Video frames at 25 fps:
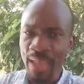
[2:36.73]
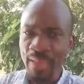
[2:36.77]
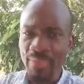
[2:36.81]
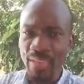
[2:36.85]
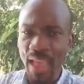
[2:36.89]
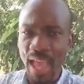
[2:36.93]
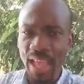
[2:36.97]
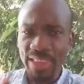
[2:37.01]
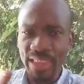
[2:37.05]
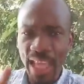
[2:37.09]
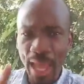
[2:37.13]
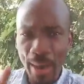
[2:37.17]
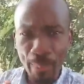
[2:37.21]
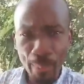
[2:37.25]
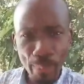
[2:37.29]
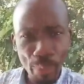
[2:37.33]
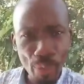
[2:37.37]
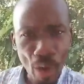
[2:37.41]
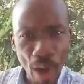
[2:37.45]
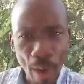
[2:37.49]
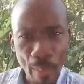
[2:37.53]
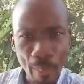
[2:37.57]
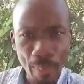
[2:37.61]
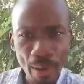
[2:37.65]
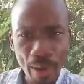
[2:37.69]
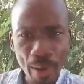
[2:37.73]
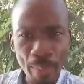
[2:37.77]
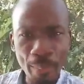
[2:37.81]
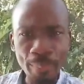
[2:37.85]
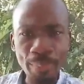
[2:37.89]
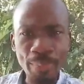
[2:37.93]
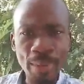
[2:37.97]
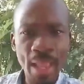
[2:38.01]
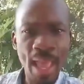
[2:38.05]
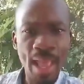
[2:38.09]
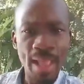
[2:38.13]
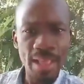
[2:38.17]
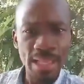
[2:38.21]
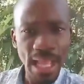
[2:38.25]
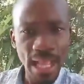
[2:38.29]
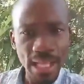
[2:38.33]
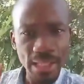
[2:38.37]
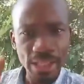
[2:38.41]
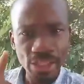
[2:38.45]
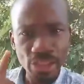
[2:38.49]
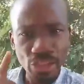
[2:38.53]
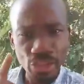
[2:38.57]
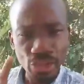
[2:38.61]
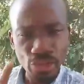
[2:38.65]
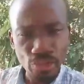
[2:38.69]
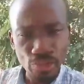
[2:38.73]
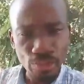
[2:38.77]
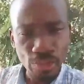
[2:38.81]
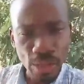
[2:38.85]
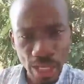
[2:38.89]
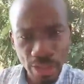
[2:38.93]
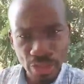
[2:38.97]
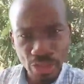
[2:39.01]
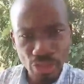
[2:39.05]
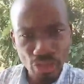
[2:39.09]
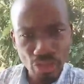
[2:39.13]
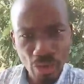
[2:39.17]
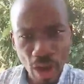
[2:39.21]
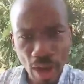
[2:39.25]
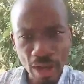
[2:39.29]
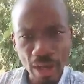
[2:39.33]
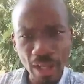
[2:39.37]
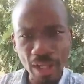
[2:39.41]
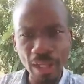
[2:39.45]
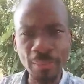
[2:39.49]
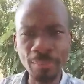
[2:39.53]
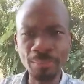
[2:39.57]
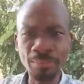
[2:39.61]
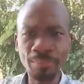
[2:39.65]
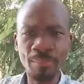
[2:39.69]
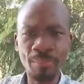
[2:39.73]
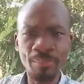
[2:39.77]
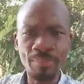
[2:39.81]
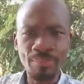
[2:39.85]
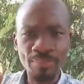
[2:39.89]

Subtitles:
that problem, that struggle,